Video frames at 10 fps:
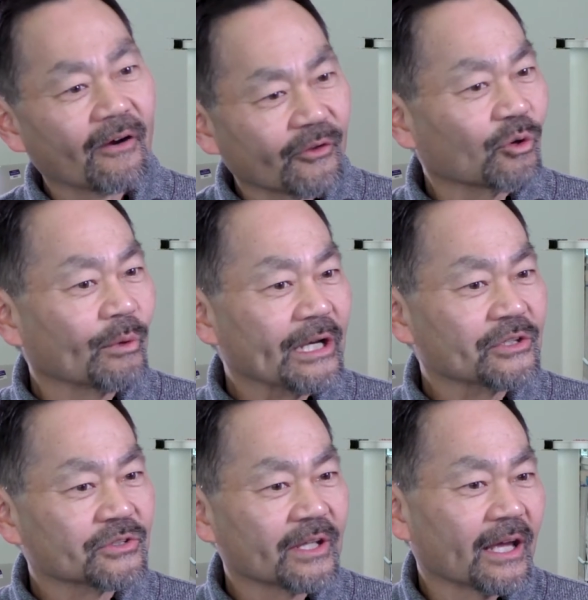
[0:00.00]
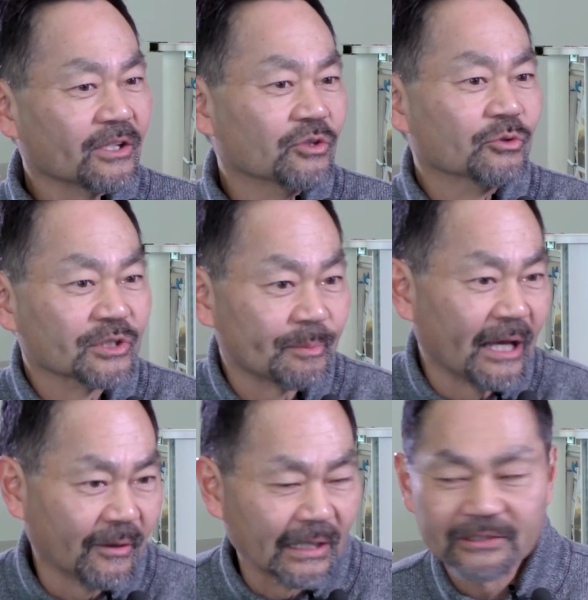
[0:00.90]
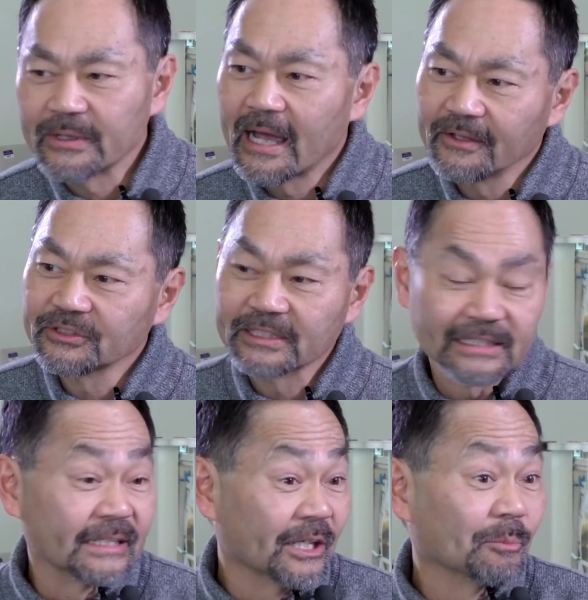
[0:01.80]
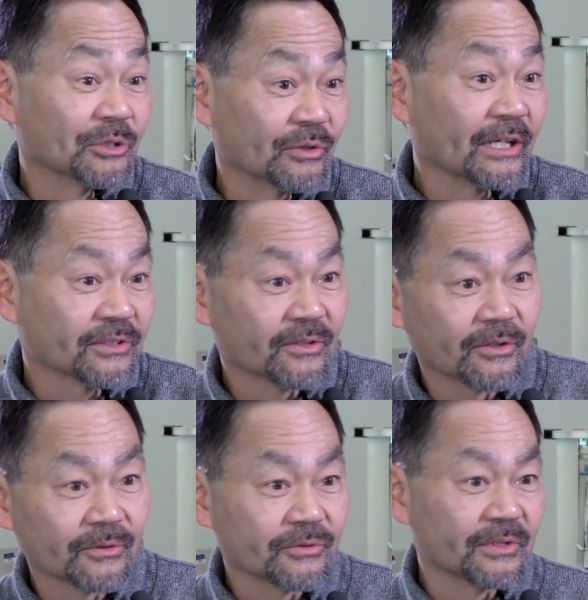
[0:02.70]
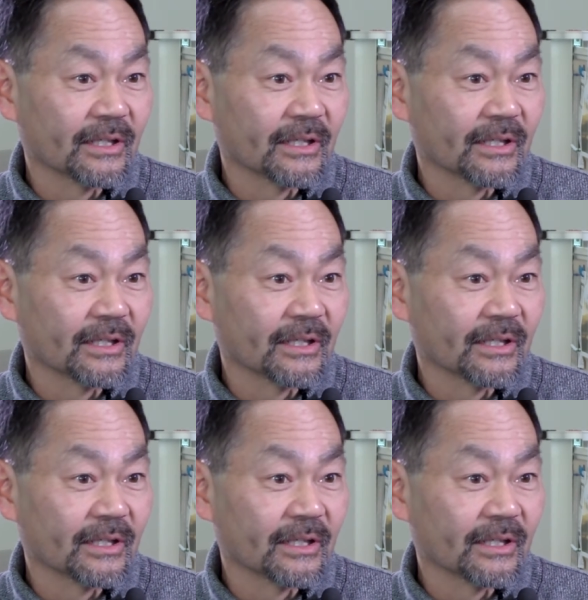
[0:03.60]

Are there ways that you as Palo Alto Housing can help address those?